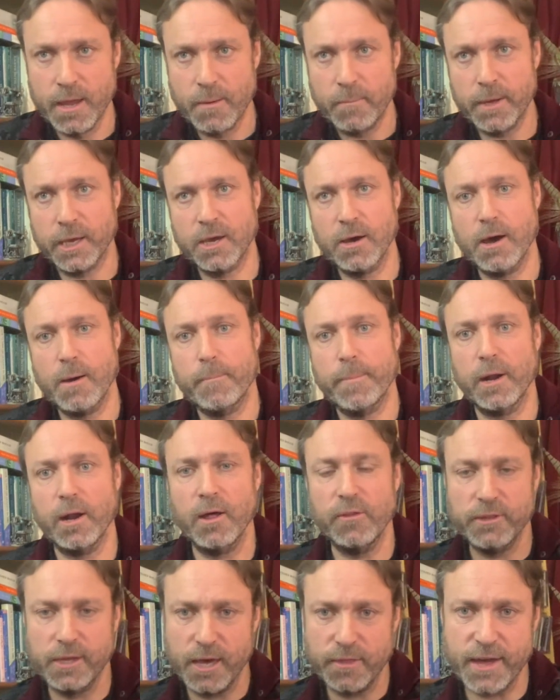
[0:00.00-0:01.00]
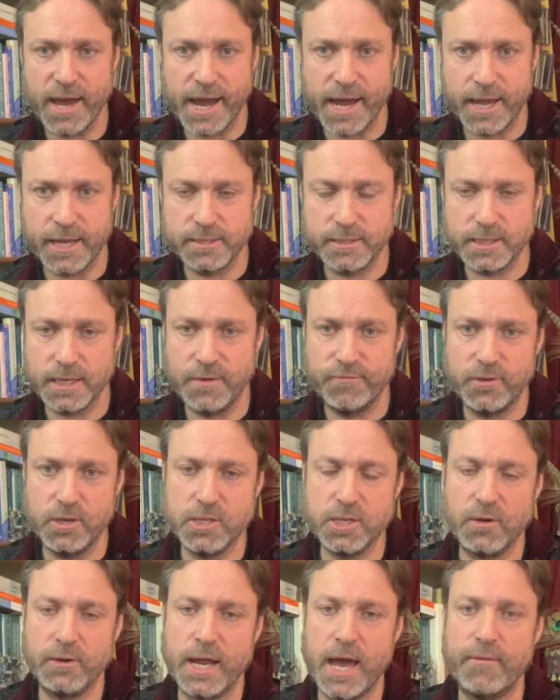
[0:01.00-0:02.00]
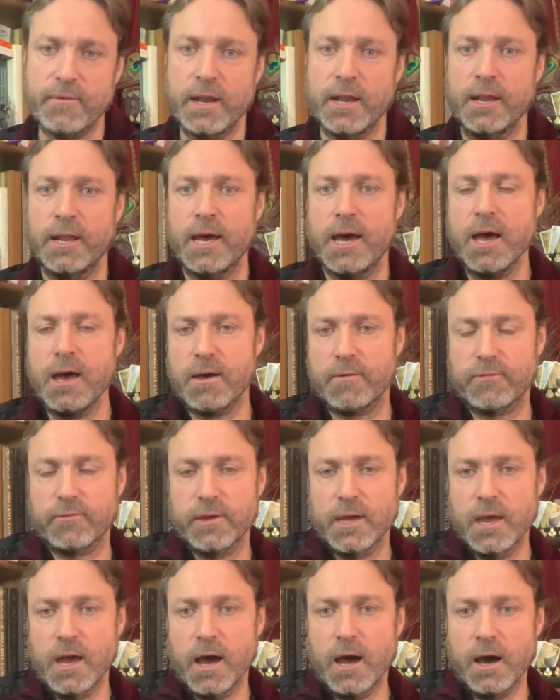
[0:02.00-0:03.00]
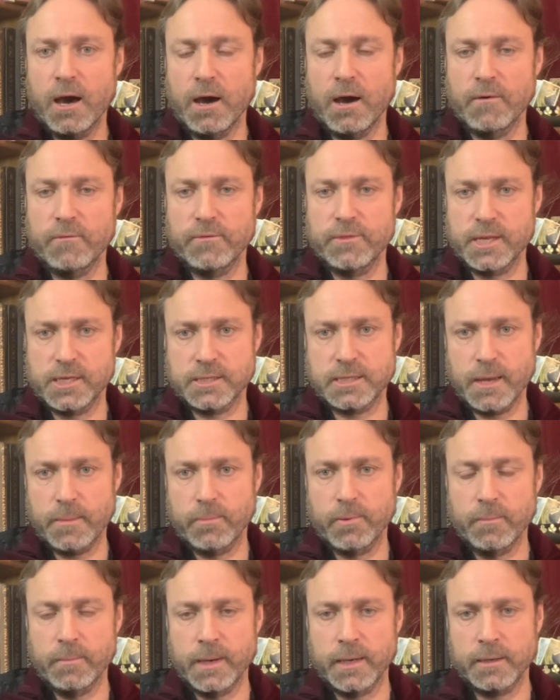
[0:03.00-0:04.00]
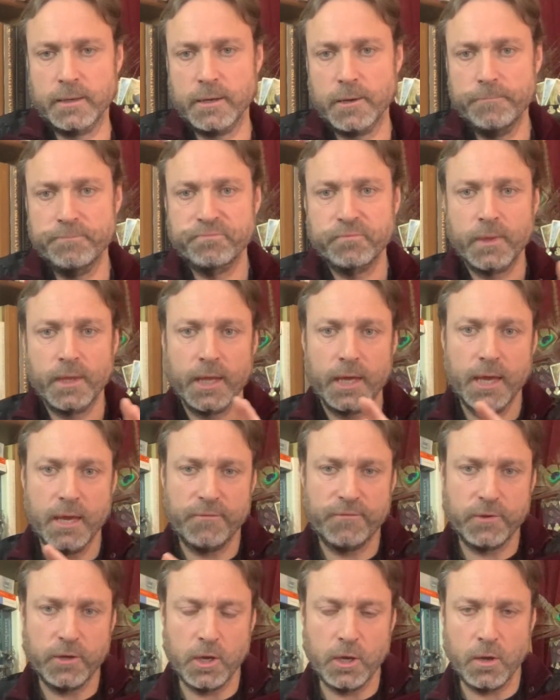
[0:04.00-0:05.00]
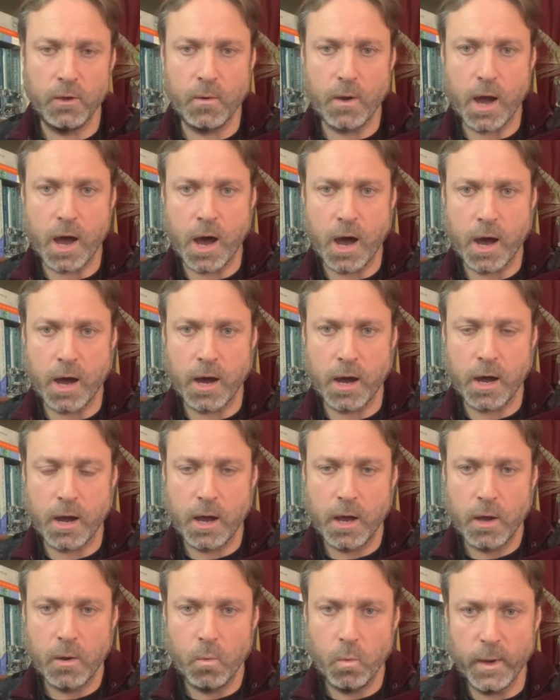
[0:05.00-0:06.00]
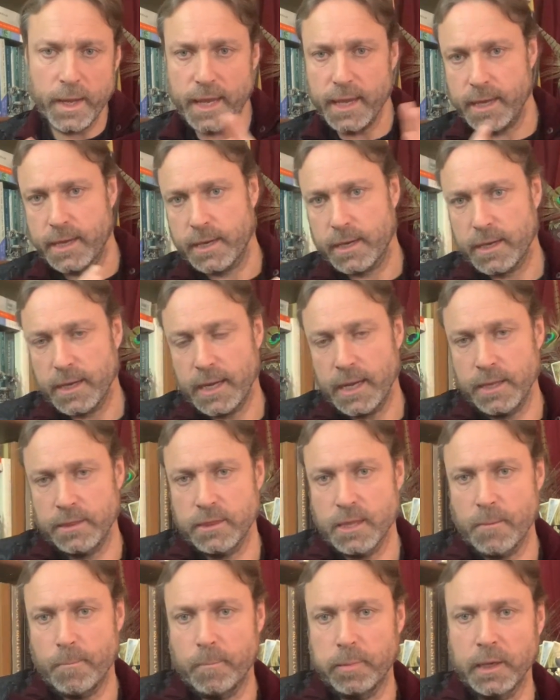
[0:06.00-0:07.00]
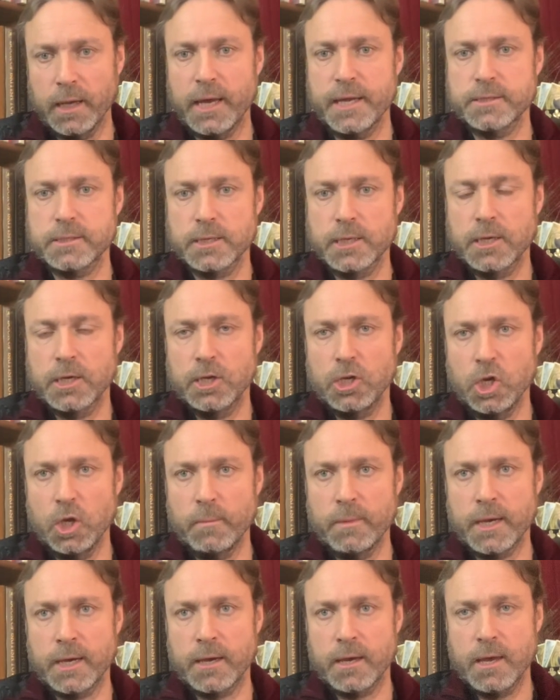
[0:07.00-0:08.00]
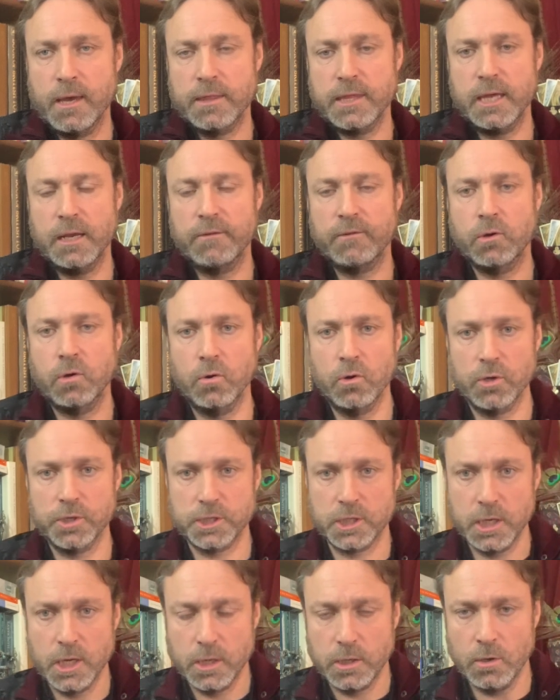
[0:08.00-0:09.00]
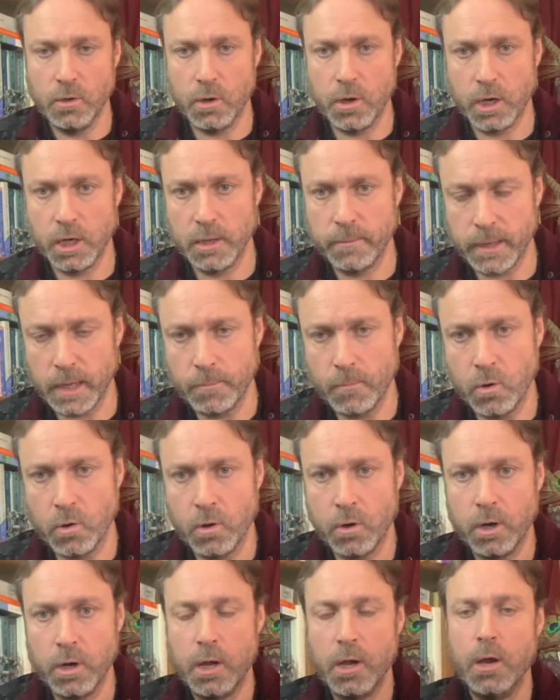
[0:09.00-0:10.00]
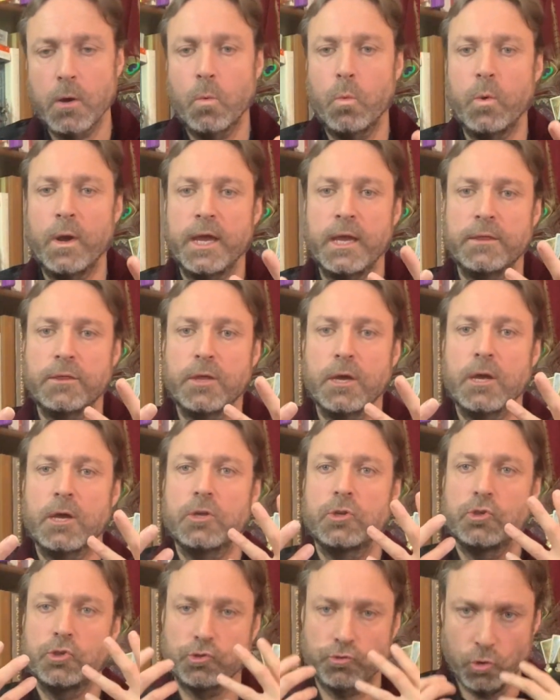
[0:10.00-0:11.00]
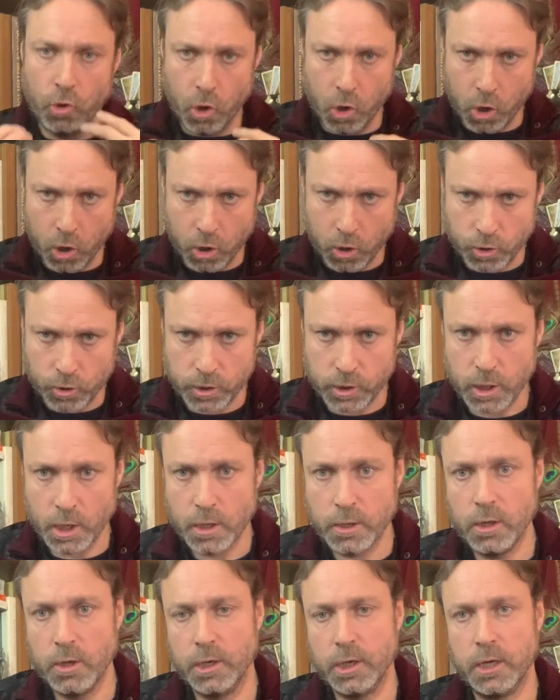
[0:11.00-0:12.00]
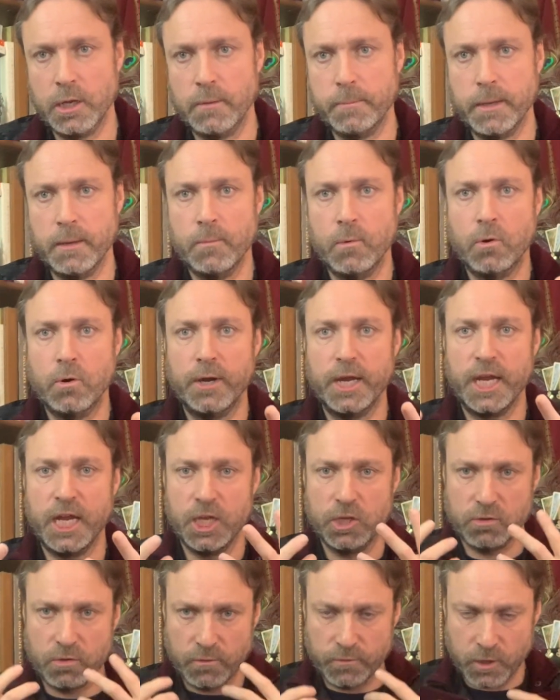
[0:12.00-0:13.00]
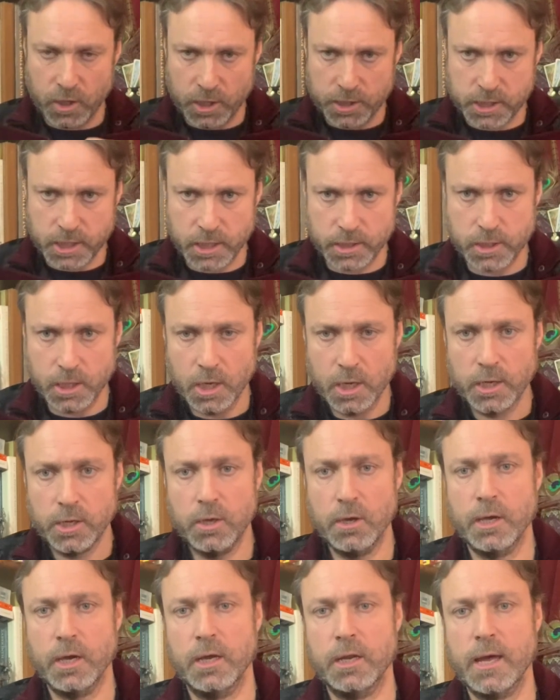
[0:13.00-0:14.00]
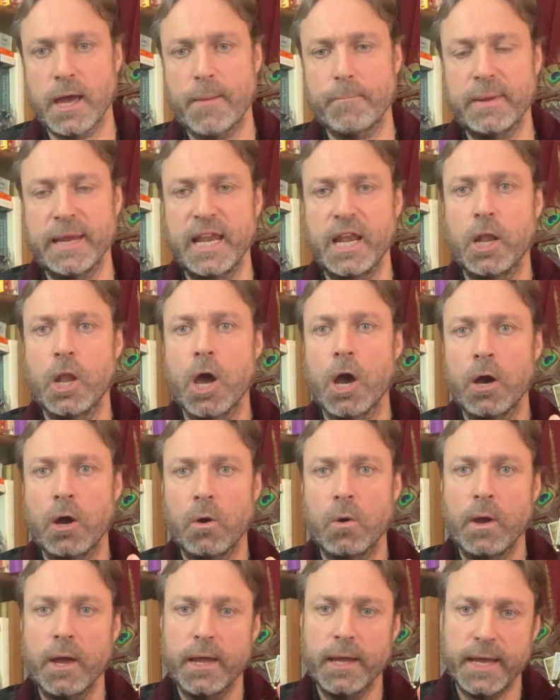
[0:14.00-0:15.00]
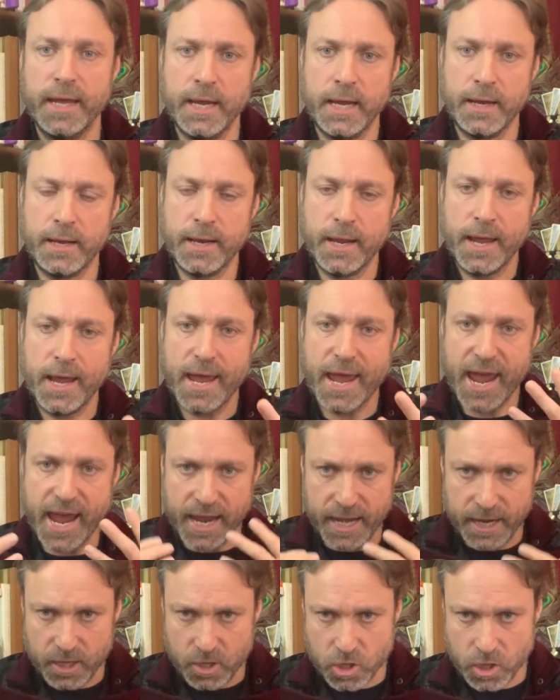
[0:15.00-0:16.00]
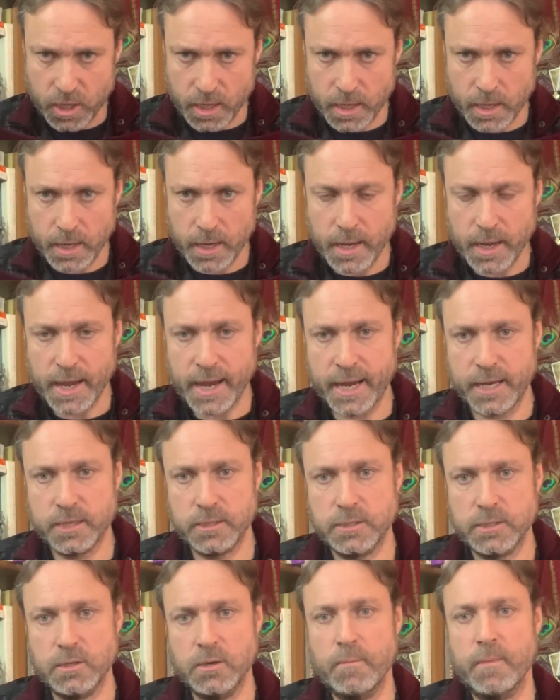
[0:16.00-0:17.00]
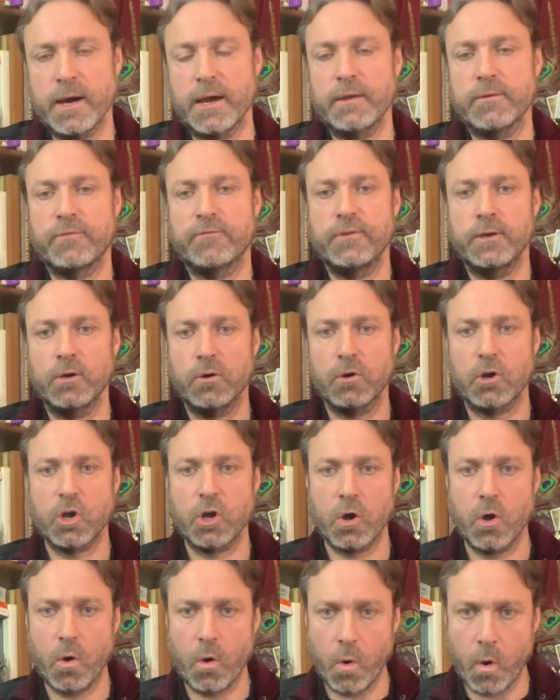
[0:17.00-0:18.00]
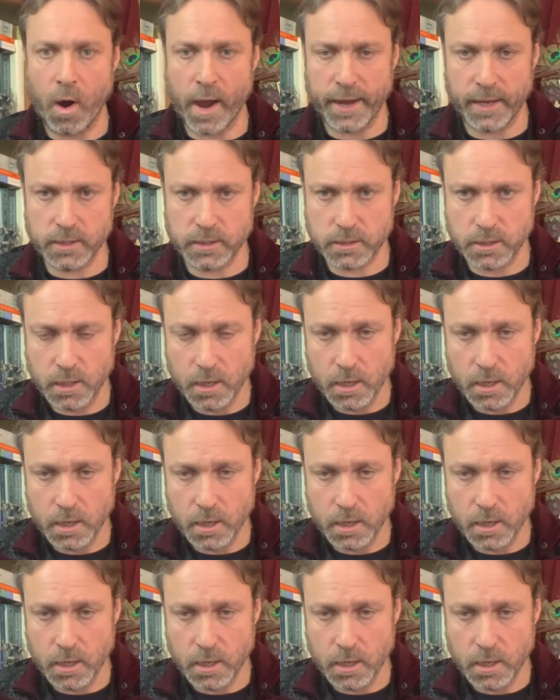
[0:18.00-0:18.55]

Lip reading: But on the other hand, if you don't have enough of this temperament, if you are weak in the blood humour, then of course you're going to be more withdrawn, you're going to be more introverted, you're going to be low in energy, and you might feel quite